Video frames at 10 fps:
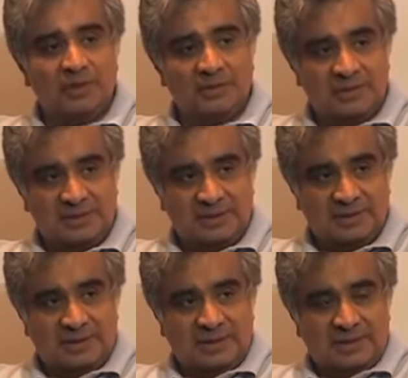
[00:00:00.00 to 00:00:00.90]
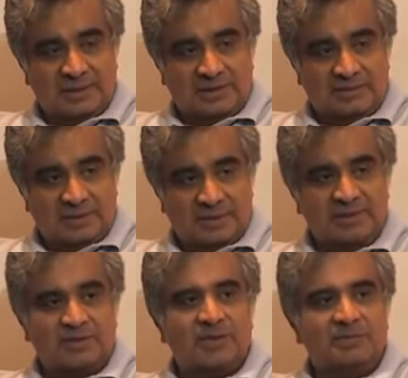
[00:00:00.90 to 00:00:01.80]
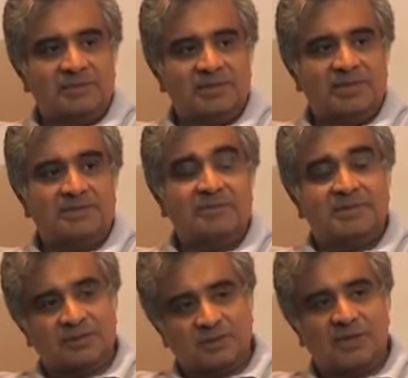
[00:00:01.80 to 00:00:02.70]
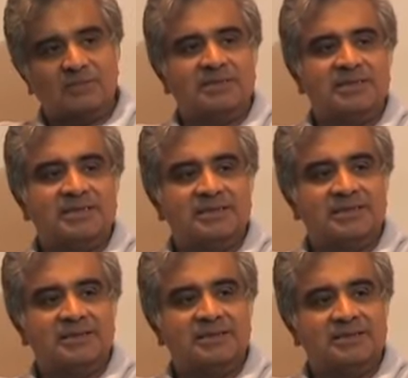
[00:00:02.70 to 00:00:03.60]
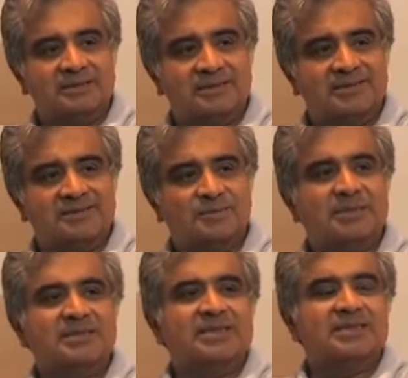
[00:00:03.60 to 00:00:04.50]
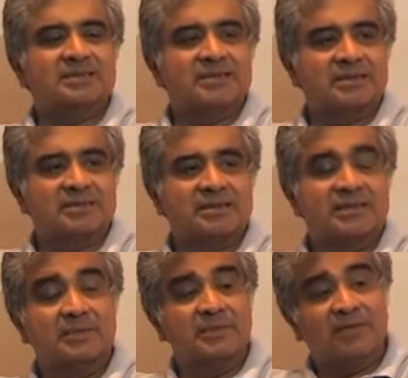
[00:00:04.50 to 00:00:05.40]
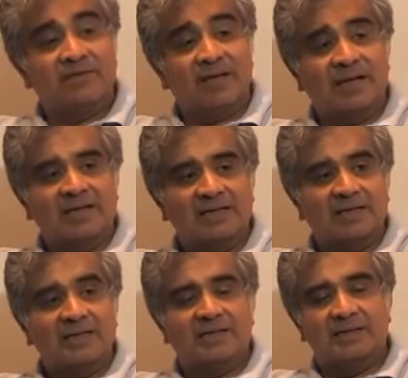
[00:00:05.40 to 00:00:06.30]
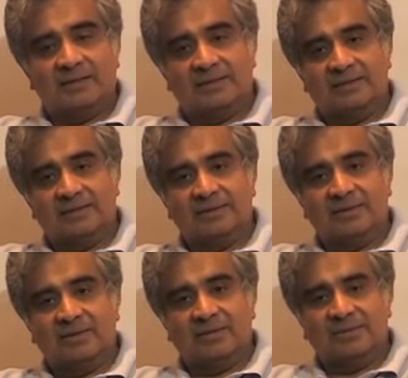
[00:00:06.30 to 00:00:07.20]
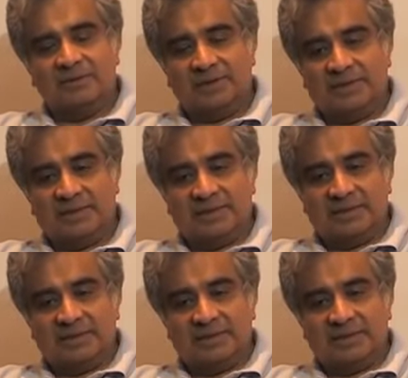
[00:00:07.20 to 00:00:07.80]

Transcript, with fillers: uh, Mr. Sorabji and Mrs. Sorabji and said, you must take this youngster. In the meanwhile, I had a great uh, opportunity.